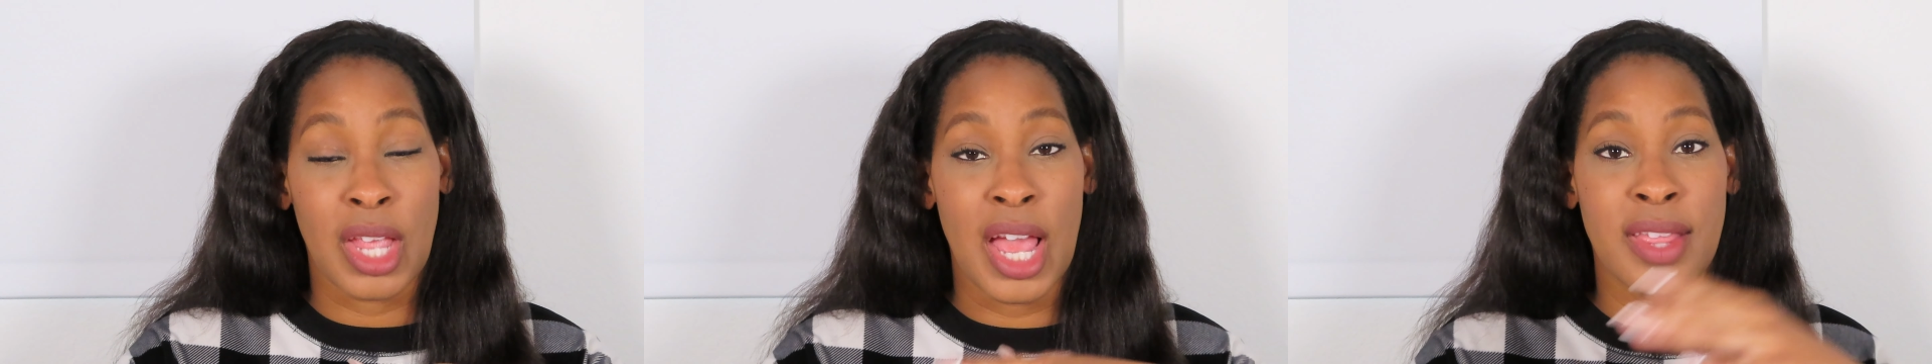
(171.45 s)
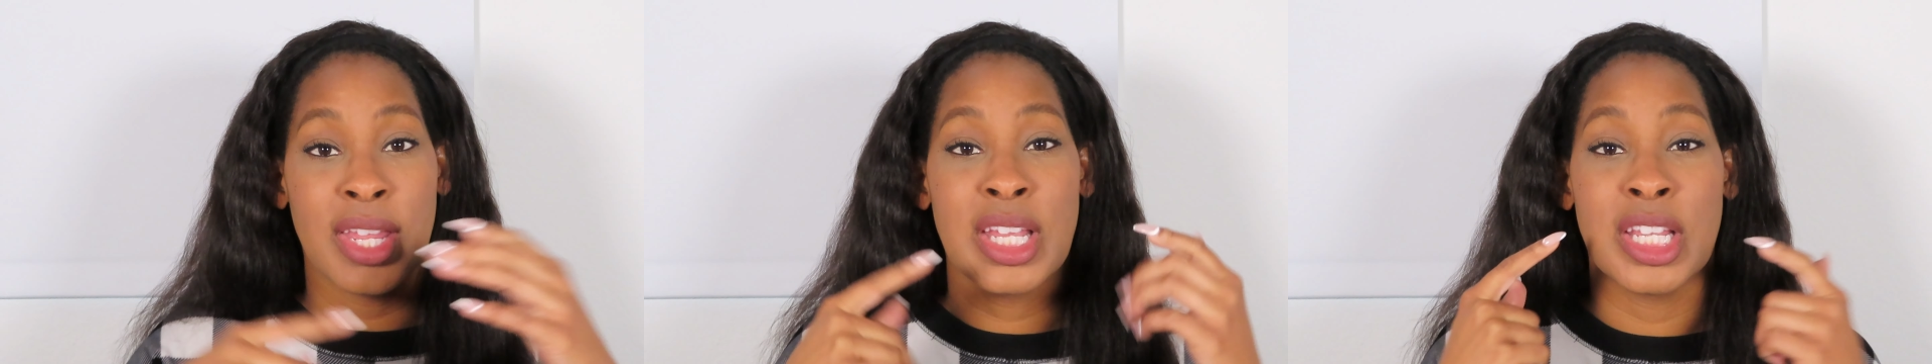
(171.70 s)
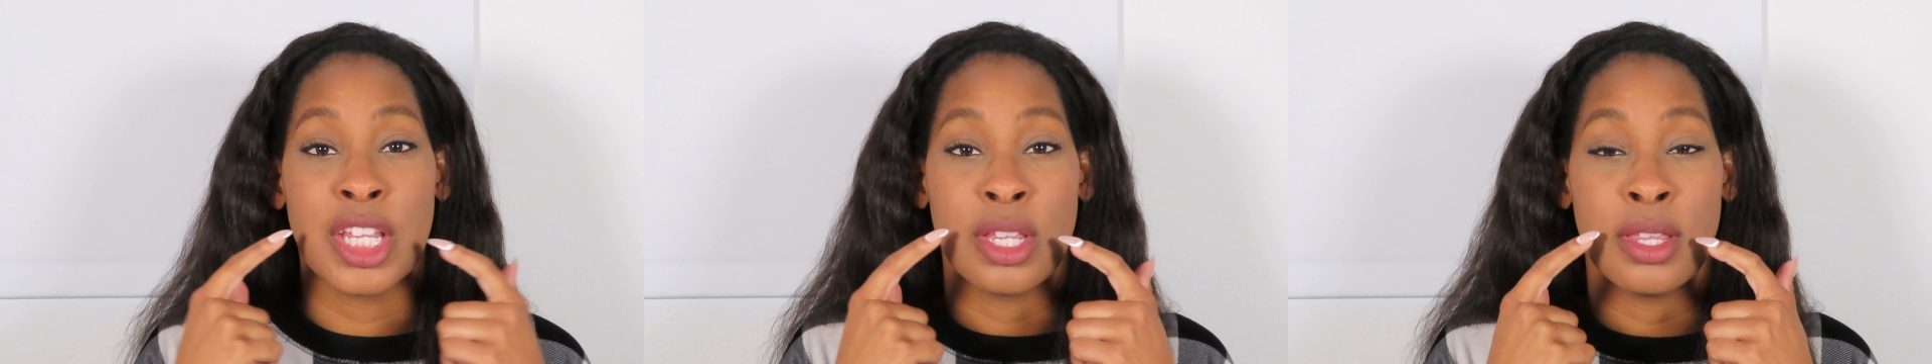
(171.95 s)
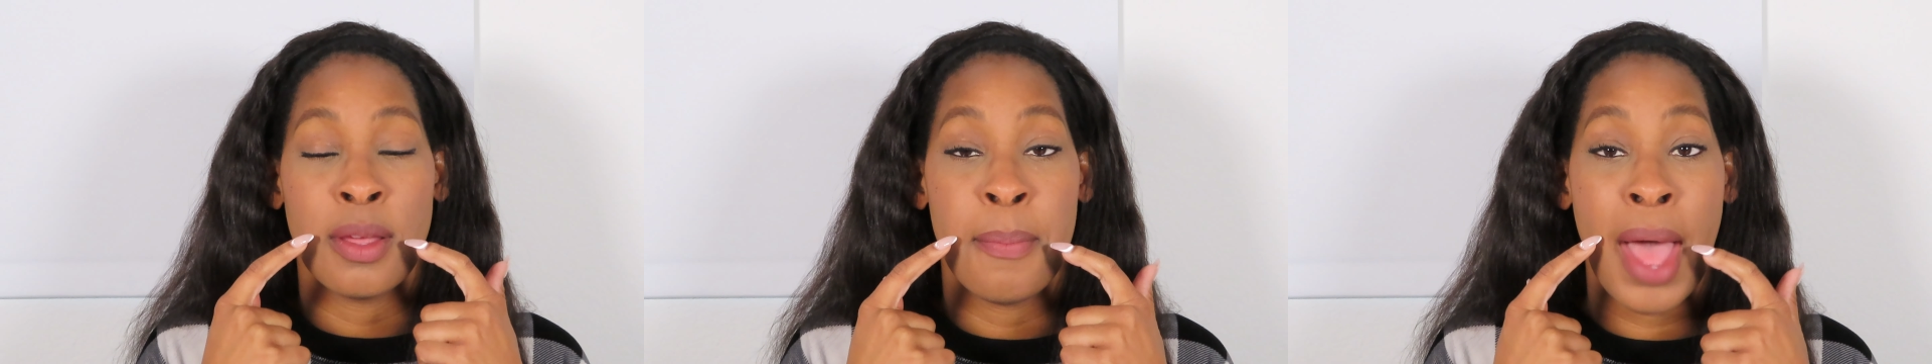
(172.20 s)
and
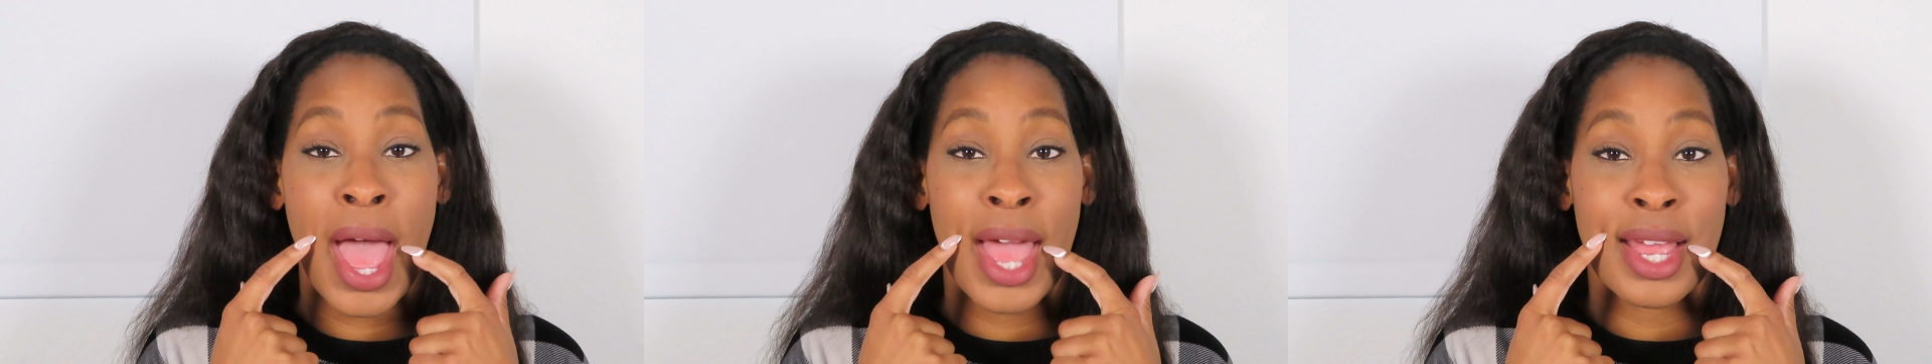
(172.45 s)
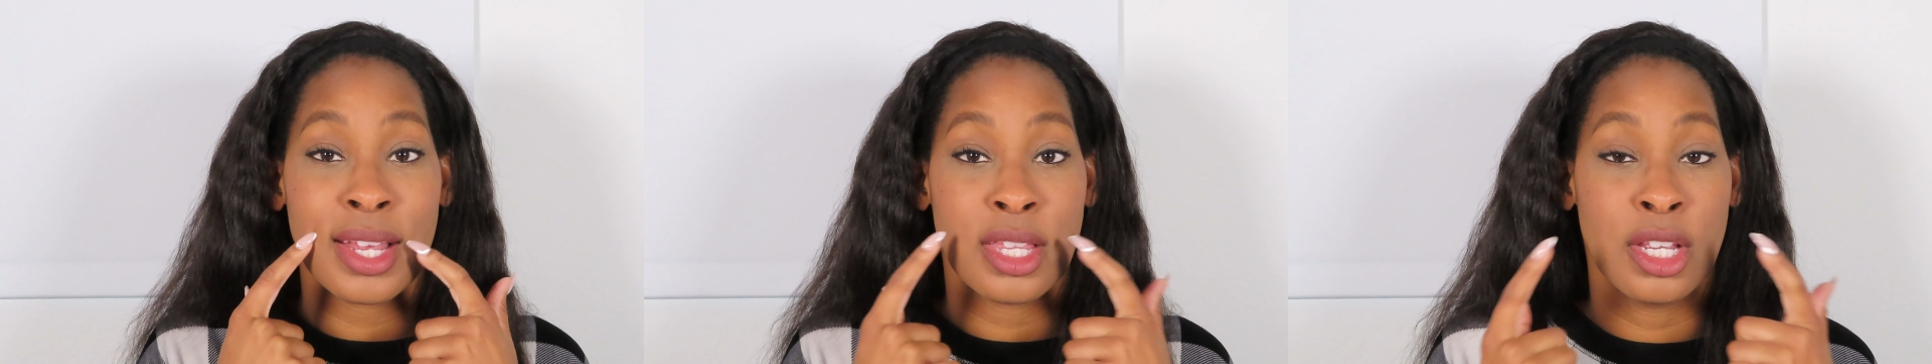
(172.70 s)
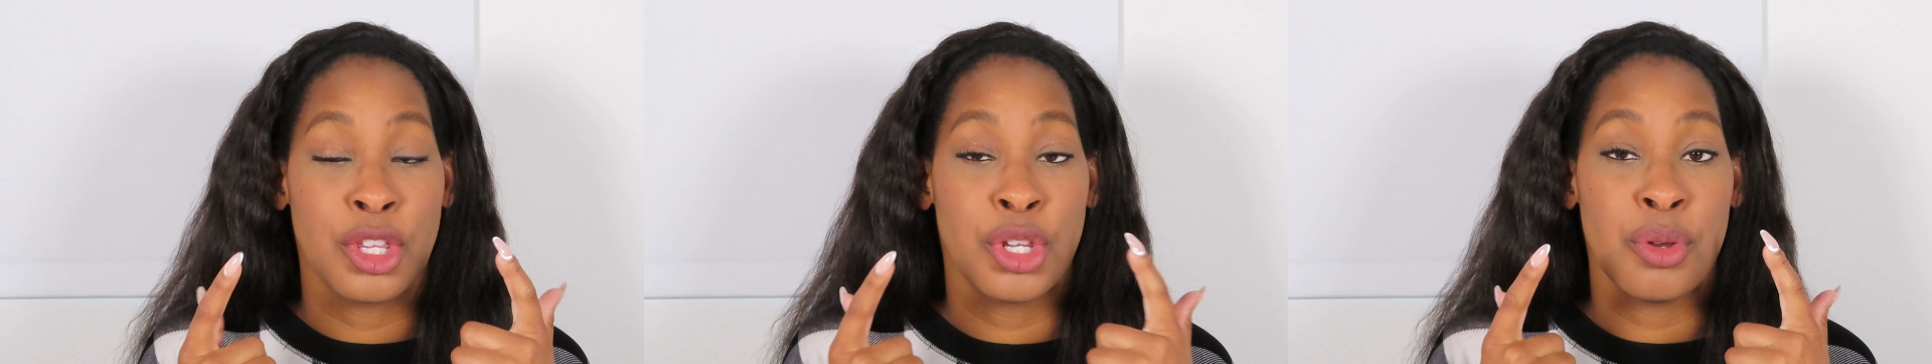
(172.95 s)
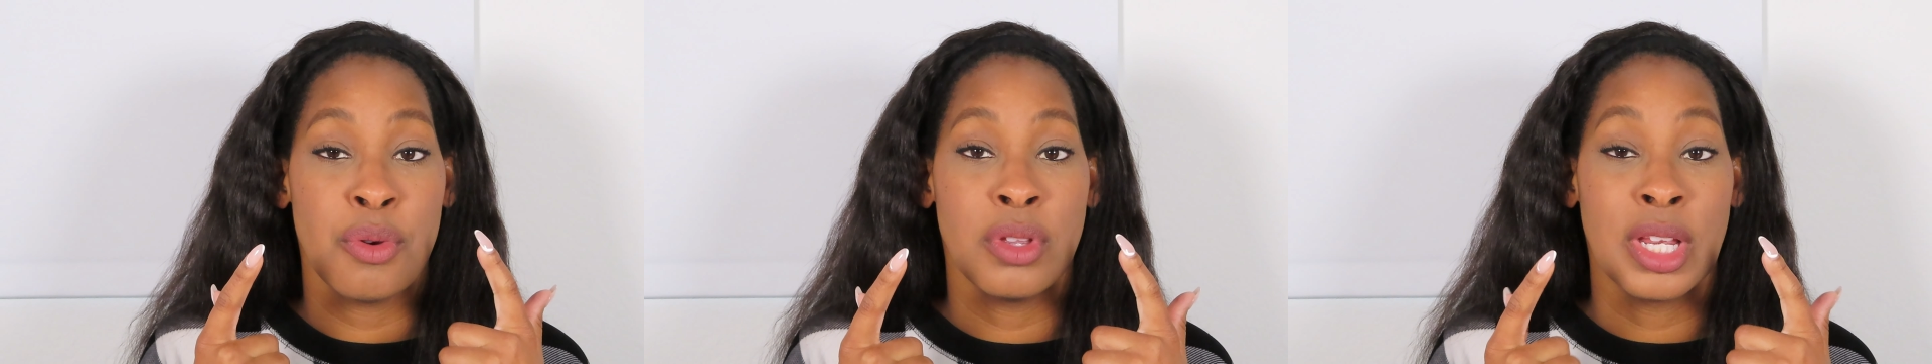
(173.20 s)
then the back,
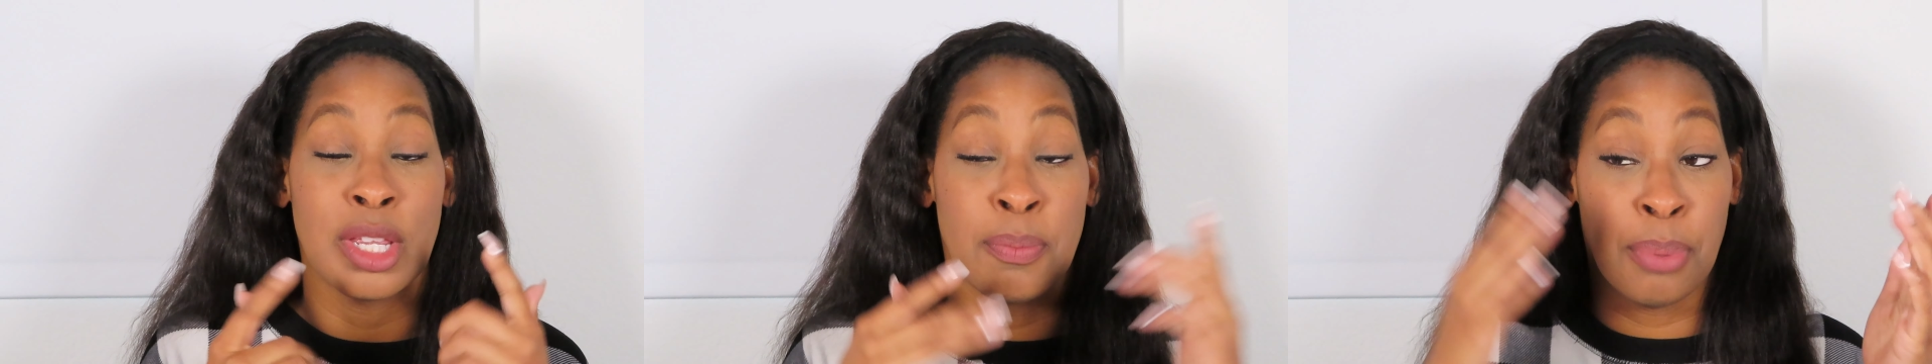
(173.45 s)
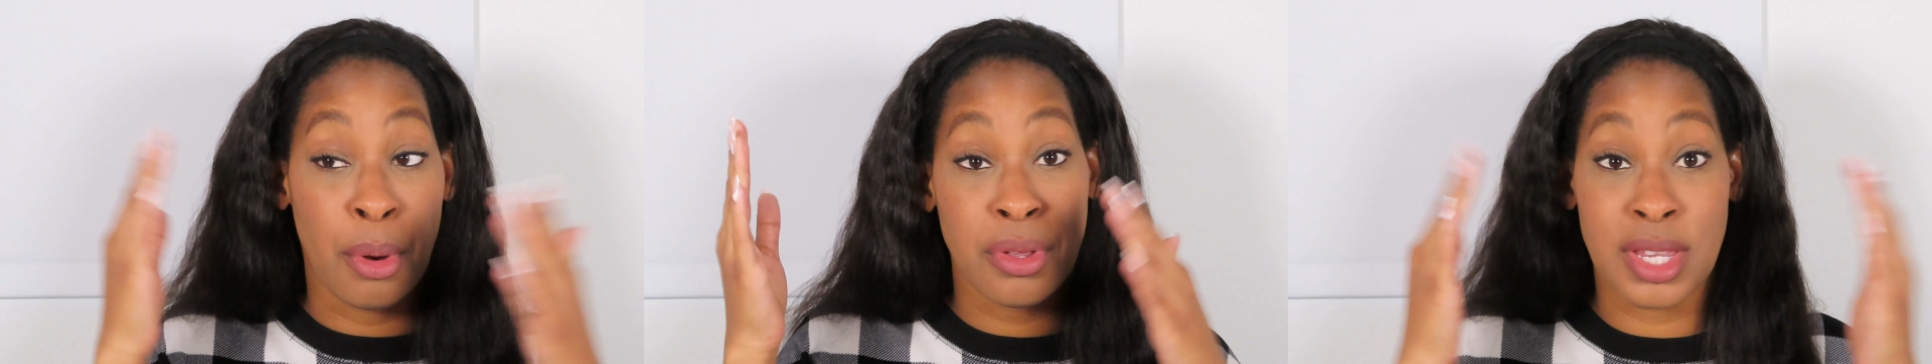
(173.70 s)
both